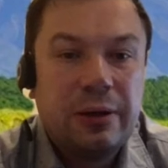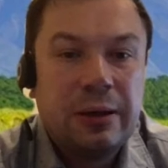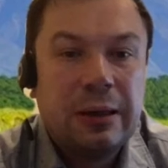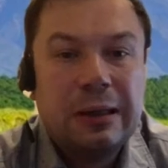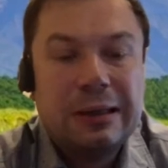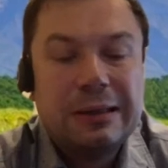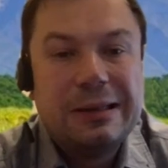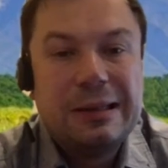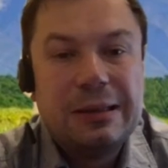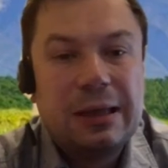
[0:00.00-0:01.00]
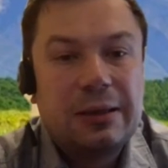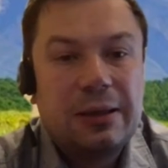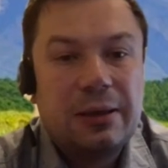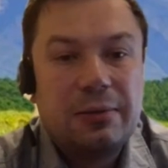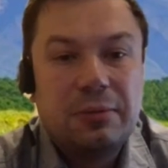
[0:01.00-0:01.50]
that have
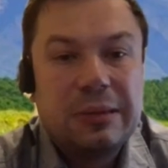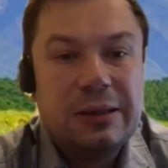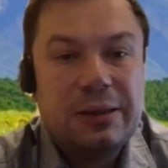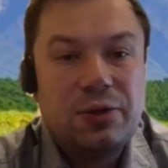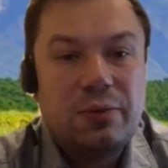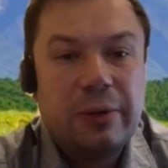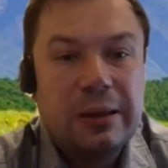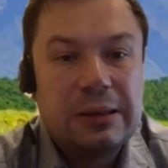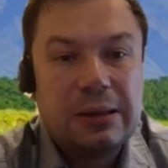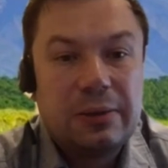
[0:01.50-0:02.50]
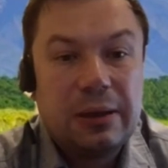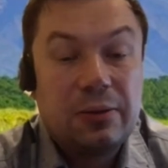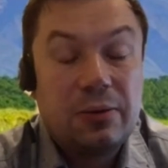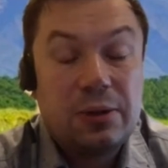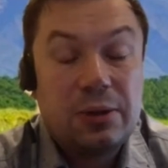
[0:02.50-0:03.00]
more than
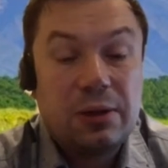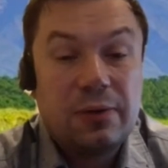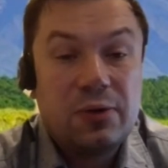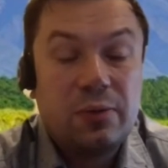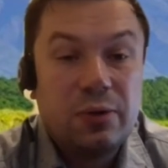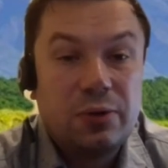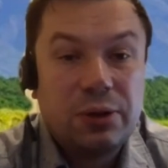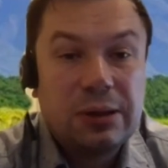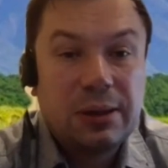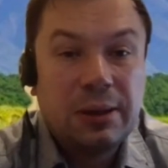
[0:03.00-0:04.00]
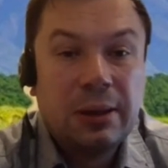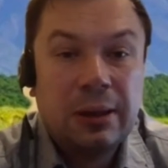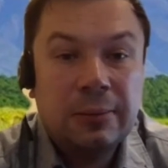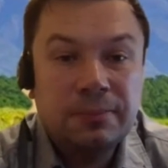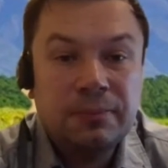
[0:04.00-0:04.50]
1,000 servers, and
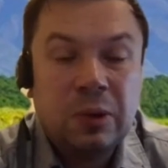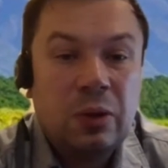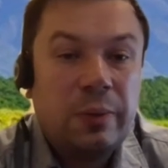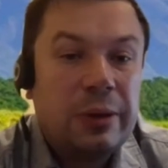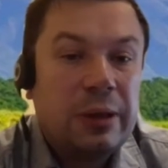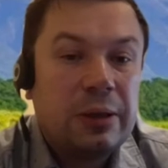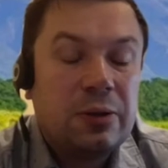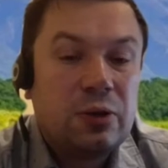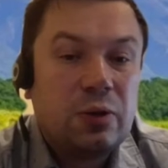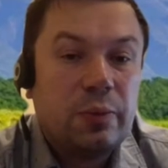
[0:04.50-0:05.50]
each server